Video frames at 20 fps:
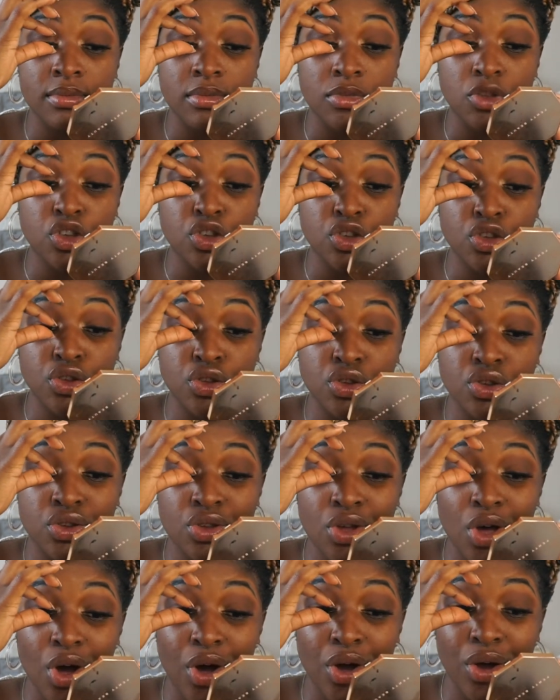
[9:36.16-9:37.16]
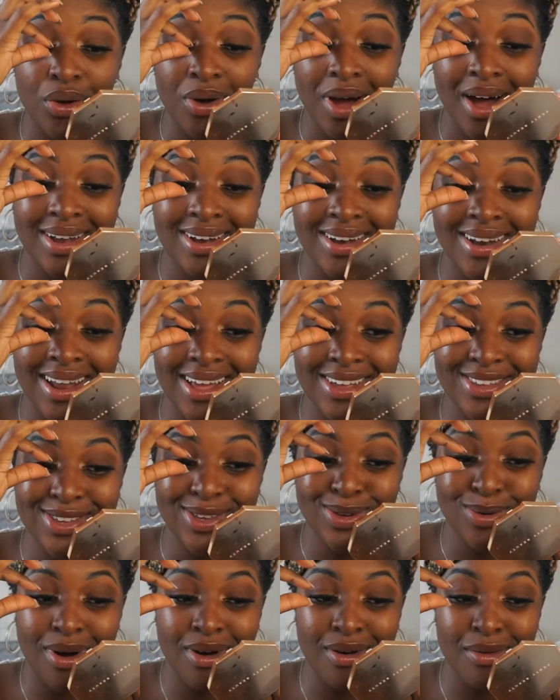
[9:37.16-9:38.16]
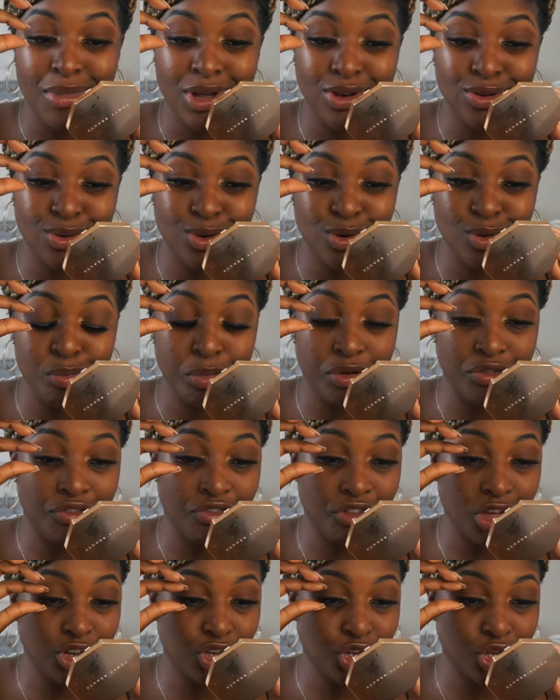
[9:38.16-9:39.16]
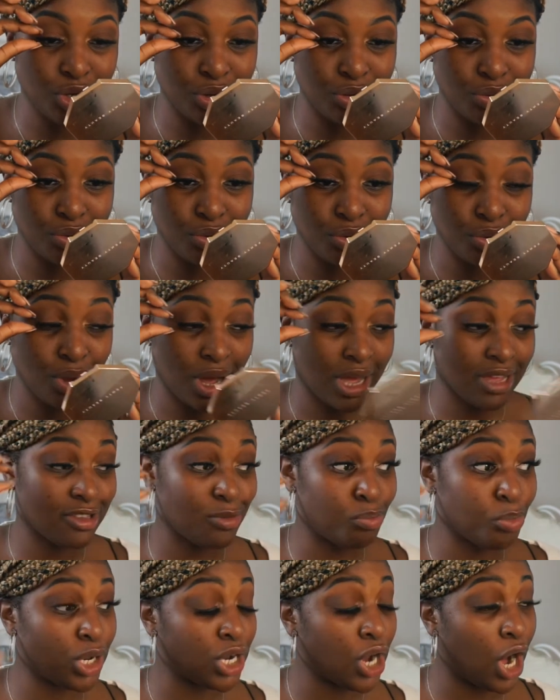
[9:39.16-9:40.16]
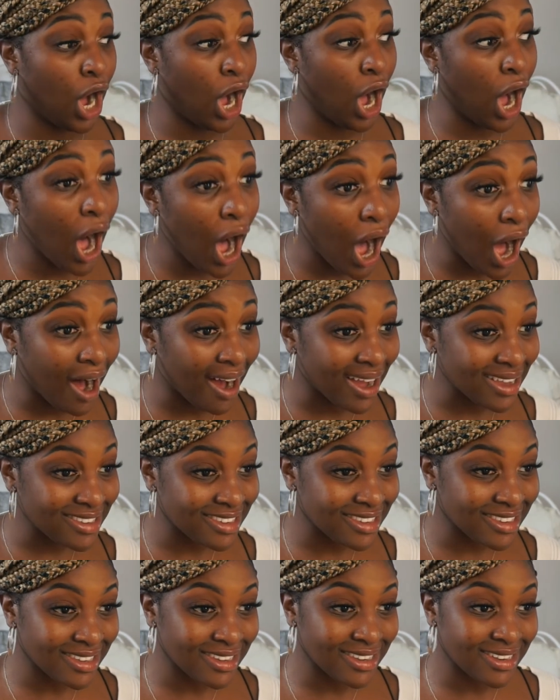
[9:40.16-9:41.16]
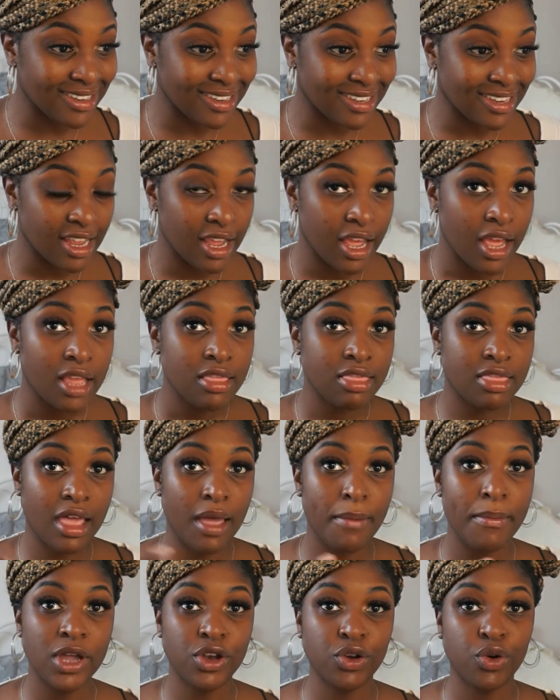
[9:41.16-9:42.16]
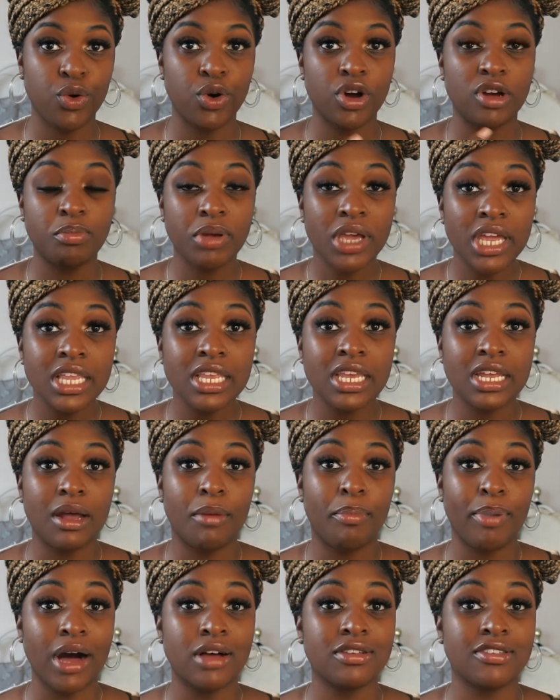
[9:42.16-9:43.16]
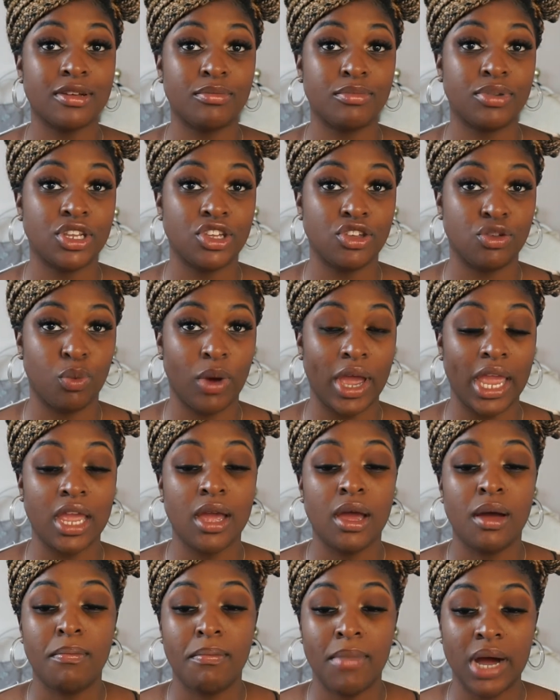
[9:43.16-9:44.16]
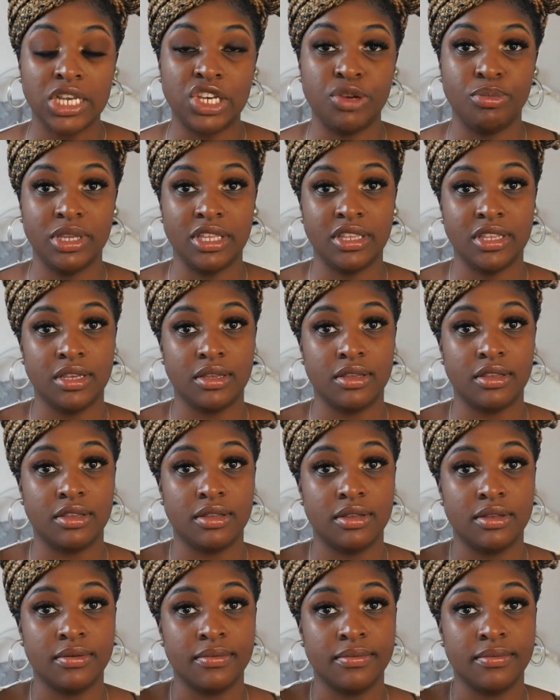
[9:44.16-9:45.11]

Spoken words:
So unless you are a medical professional who has been asked their medical opinion about somebody's weight, mind your business.